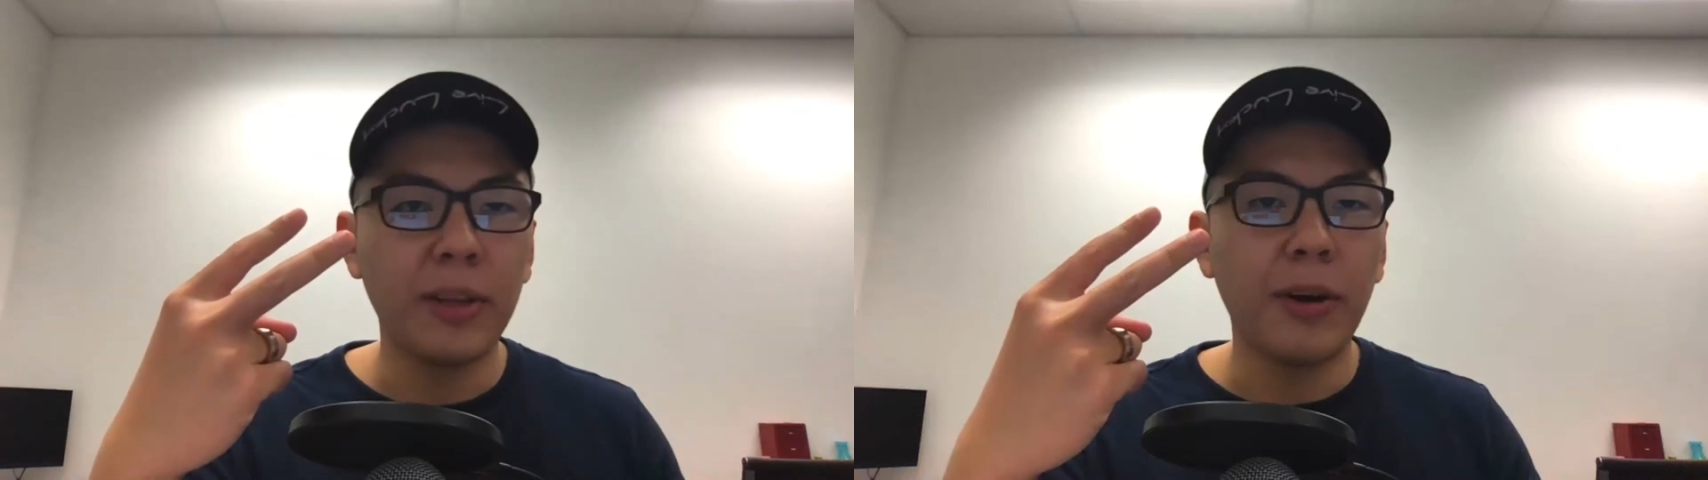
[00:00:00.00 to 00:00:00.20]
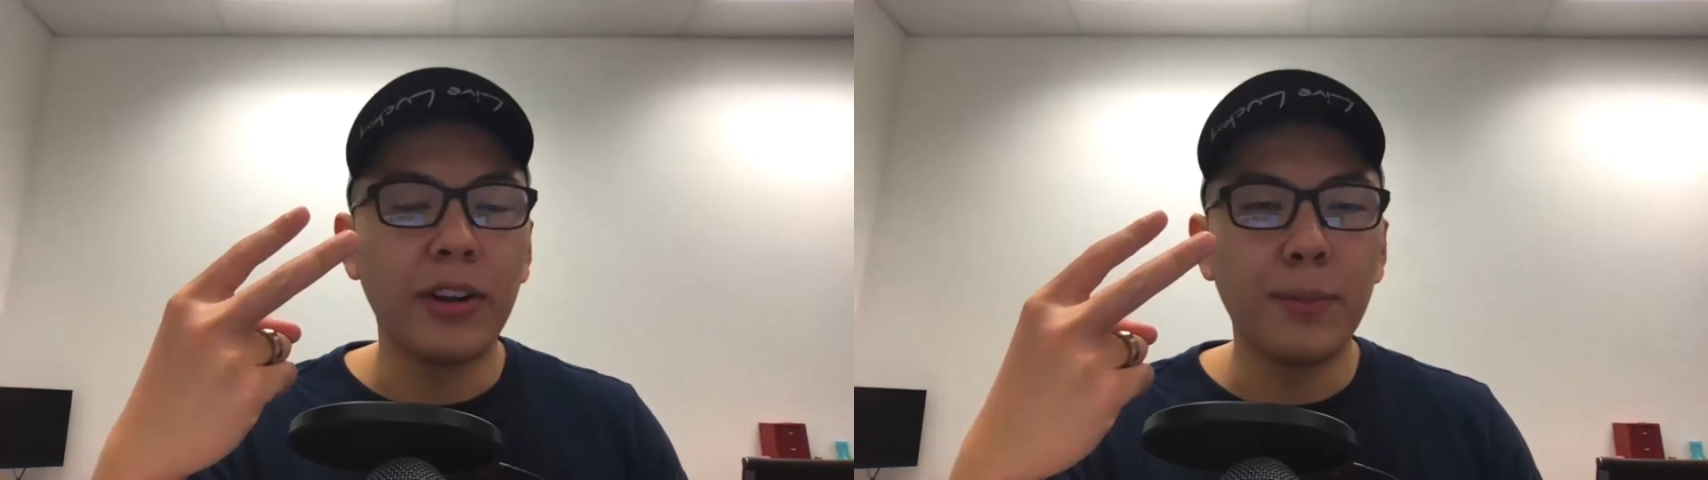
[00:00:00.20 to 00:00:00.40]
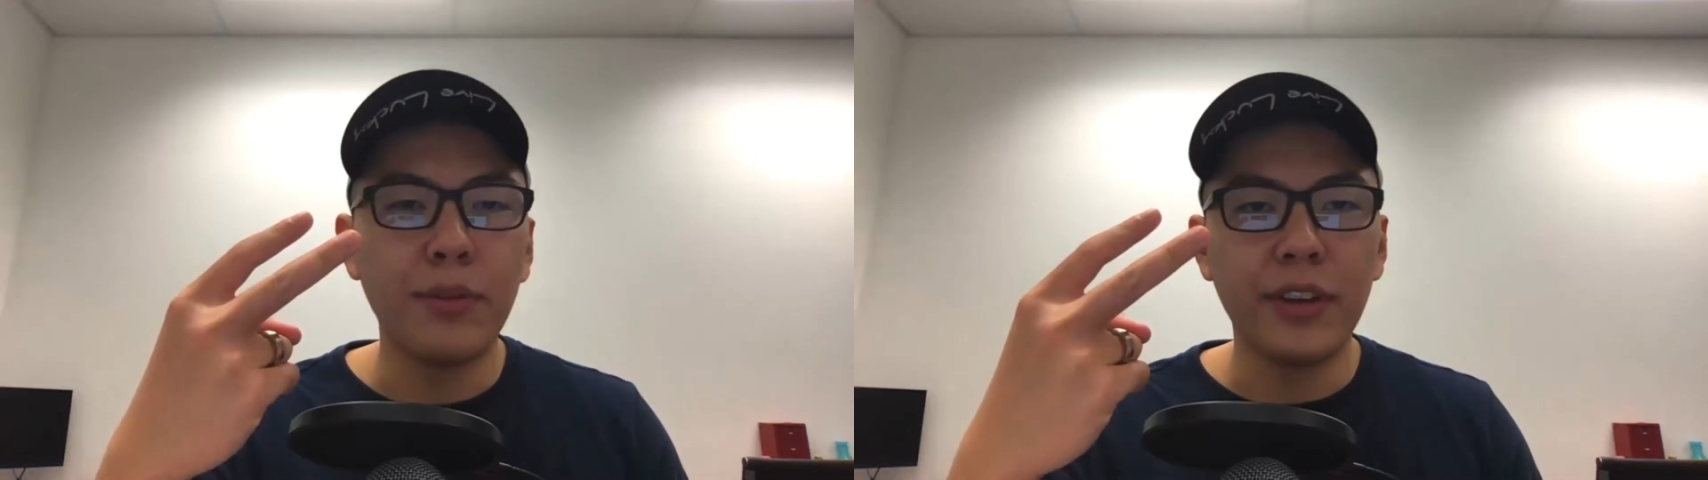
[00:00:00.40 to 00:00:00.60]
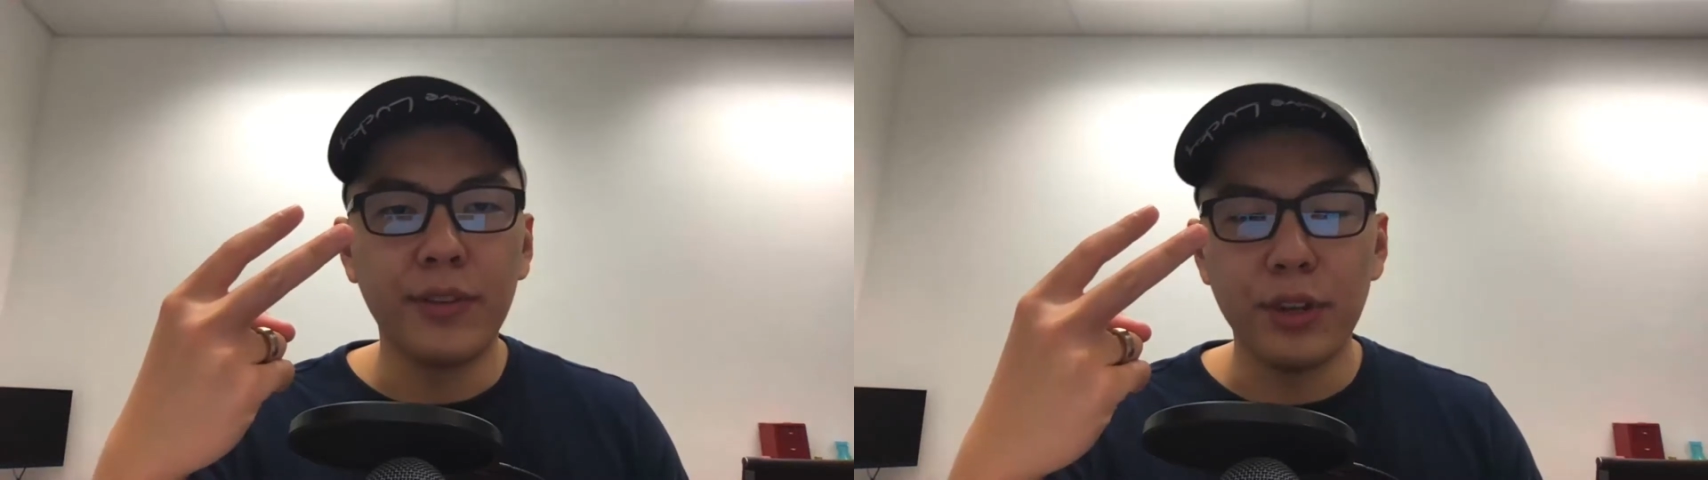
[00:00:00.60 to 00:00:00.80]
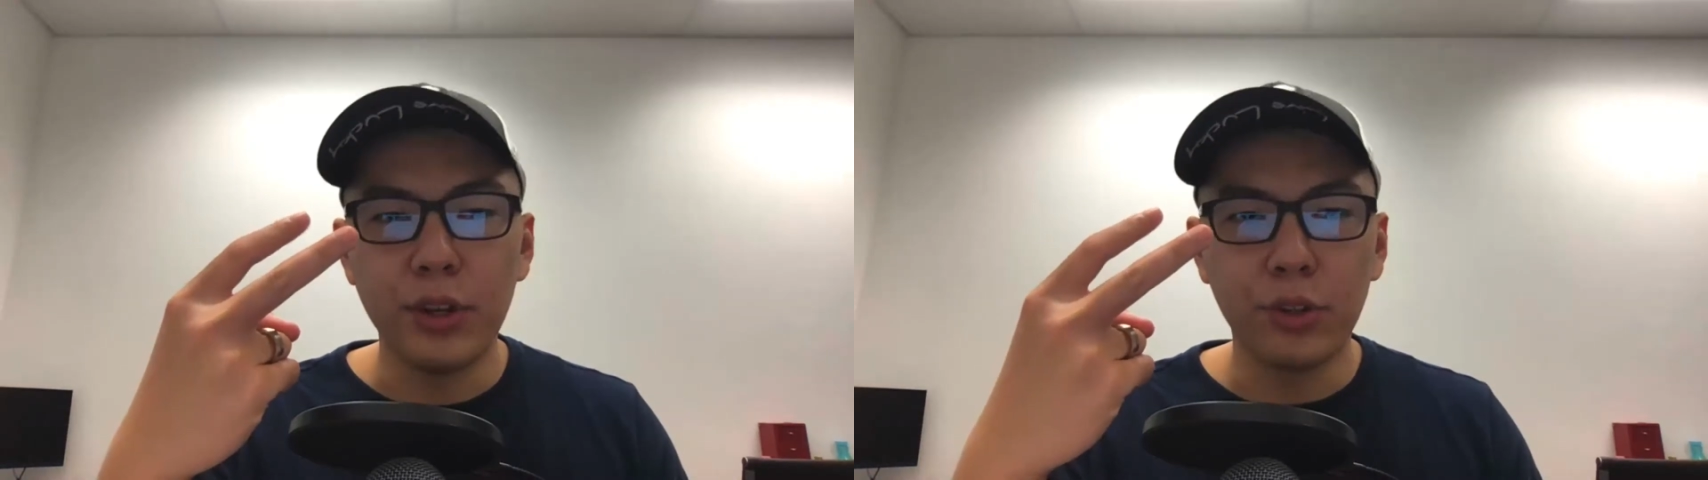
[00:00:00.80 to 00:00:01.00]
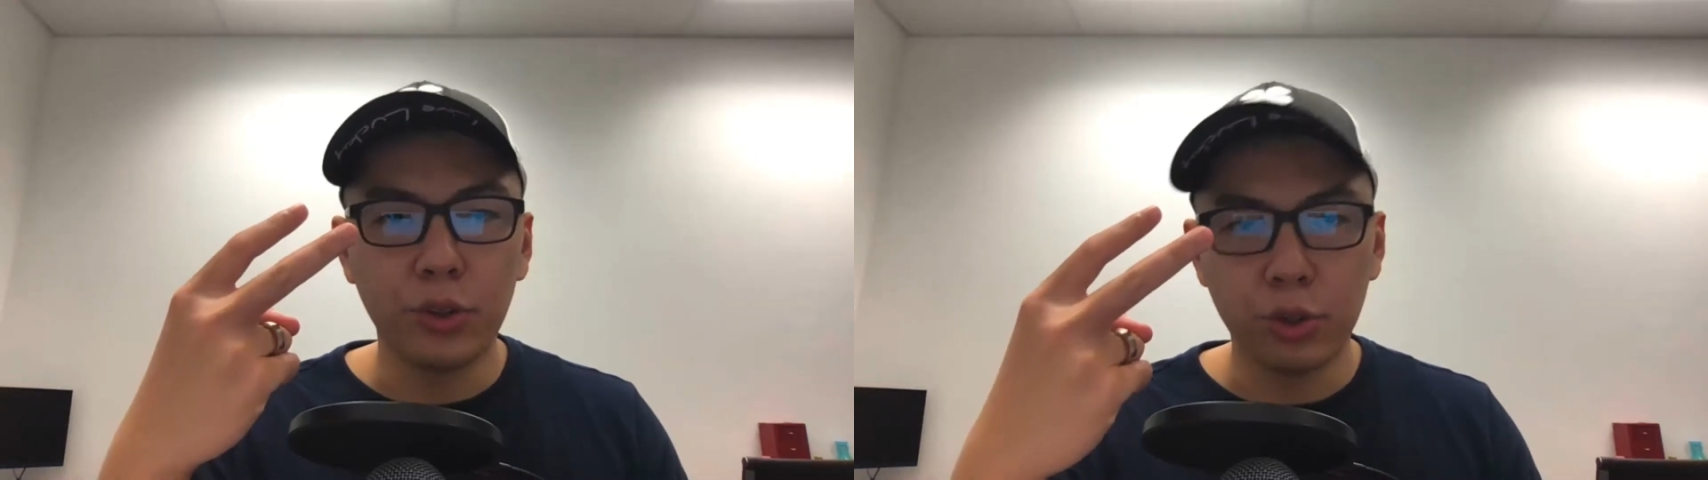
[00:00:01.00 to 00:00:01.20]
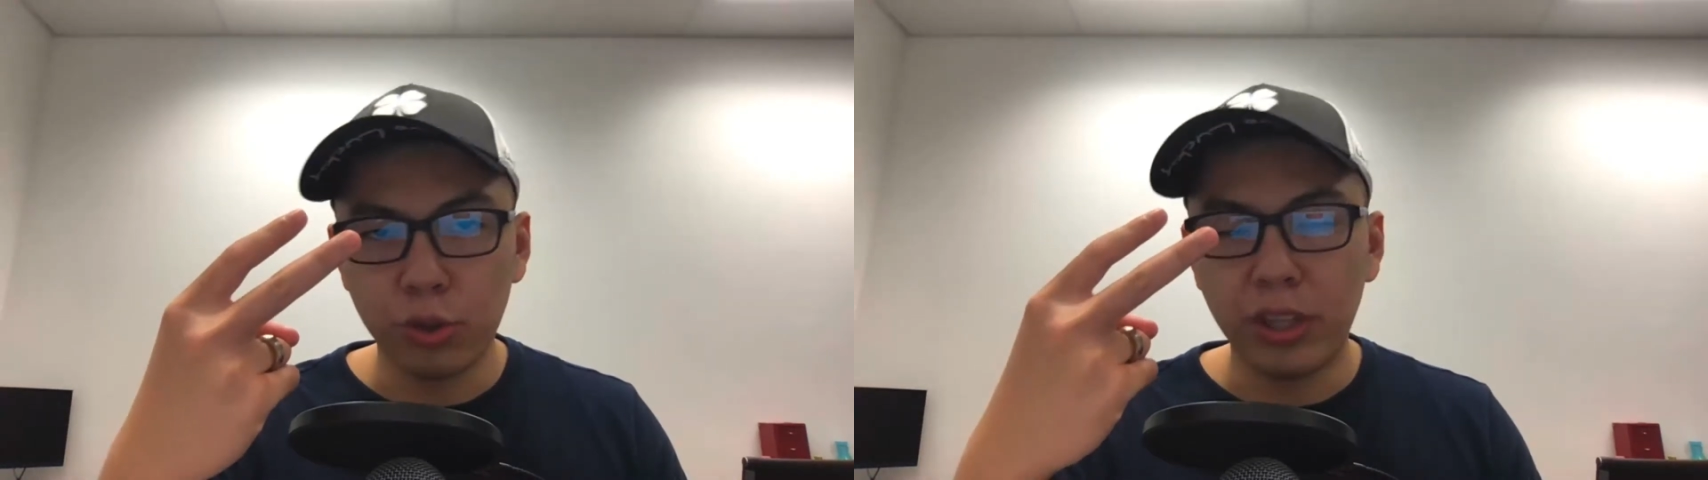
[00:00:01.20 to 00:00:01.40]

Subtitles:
about the previous videos also,